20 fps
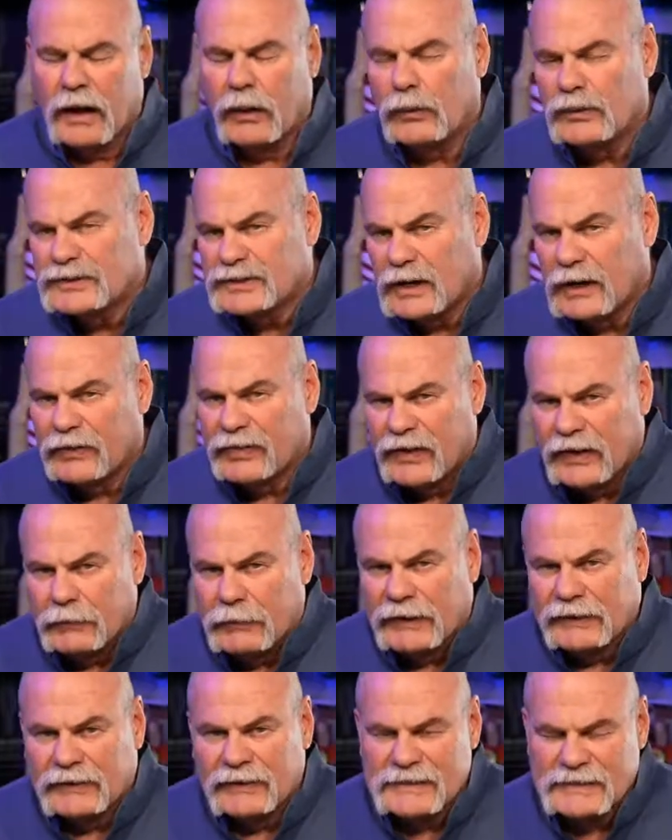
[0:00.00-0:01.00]
I want y'all to think
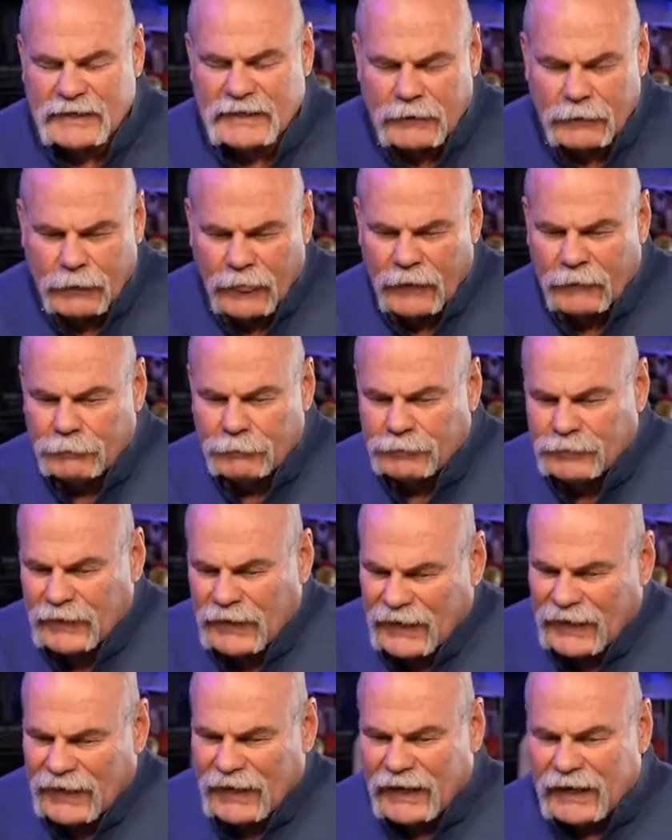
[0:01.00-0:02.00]
about this.
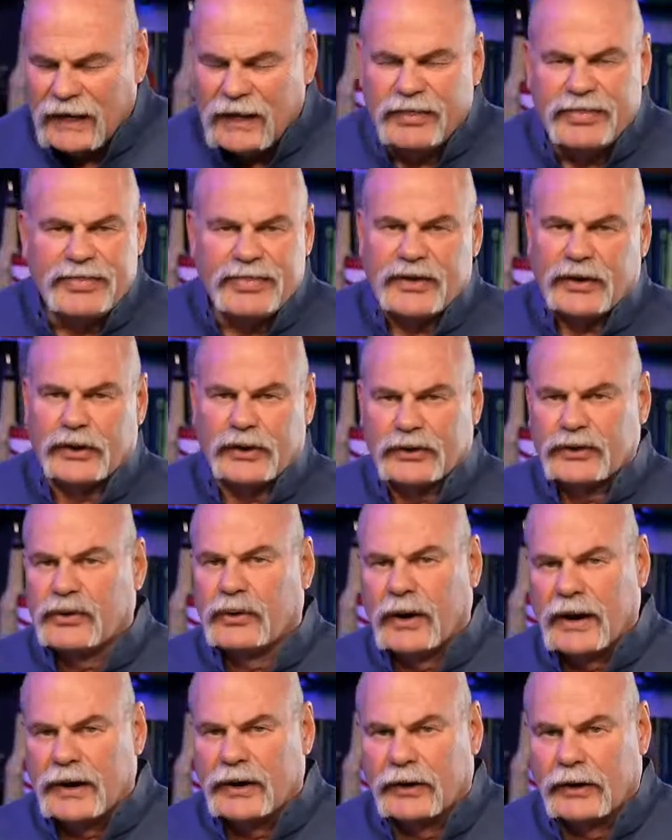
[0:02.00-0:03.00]
Any third
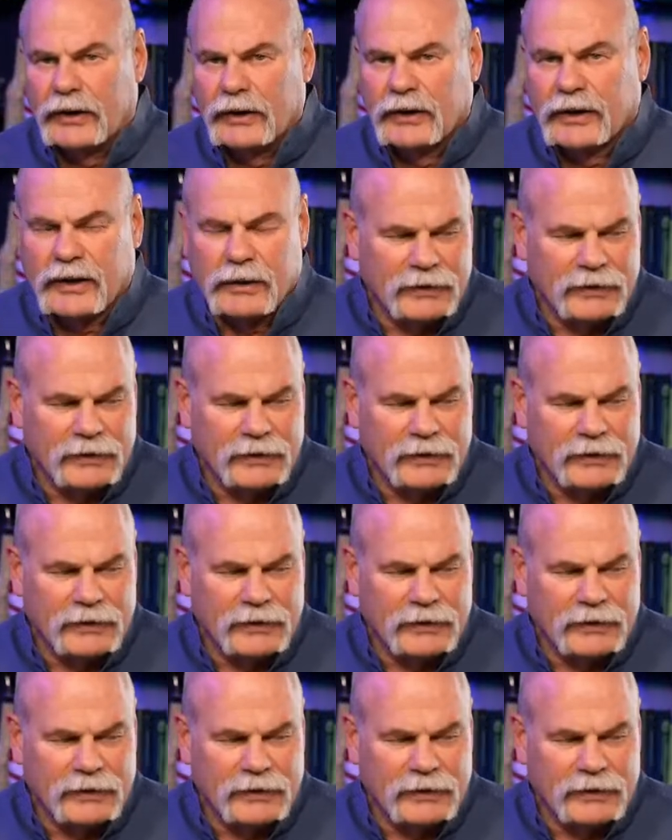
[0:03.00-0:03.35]
grader